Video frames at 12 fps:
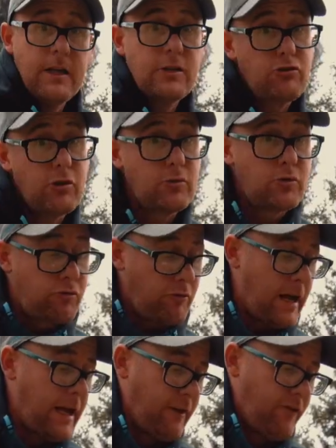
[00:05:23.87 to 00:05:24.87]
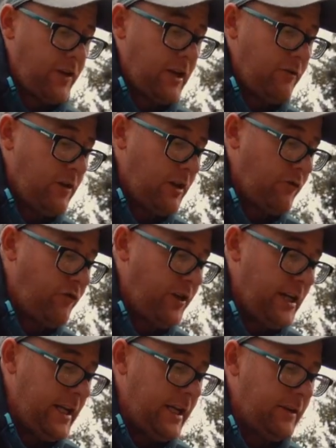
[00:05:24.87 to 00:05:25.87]
This drill's great for giving you the
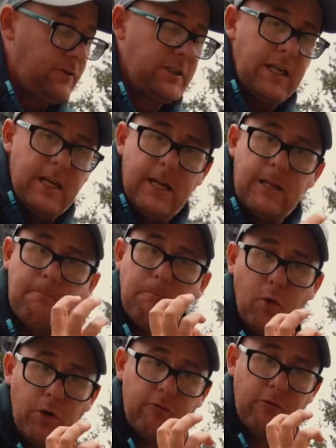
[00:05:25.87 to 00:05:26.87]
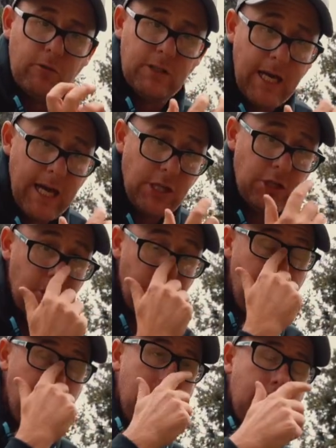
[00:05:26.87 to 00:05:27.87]
feeling of sinking the body
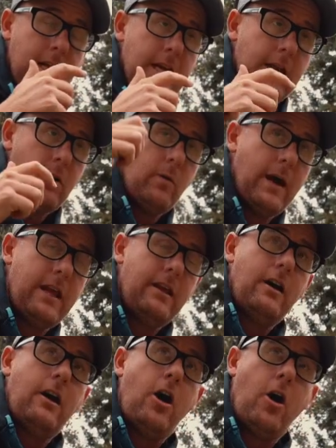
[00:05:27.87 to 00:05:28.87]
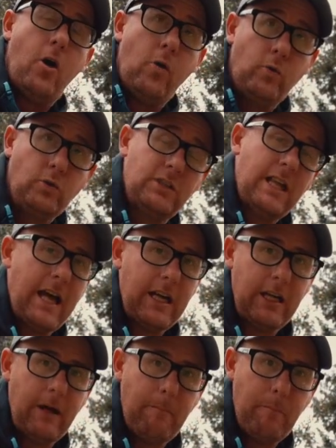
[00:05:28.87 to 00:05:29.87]
rotation in a way that holds that
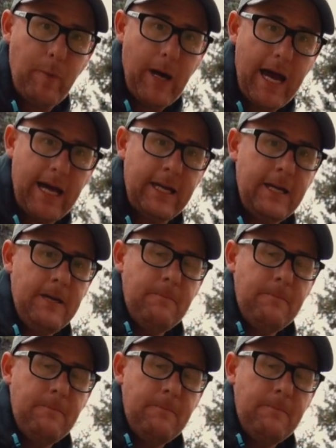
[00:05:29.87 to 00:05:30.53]
club back,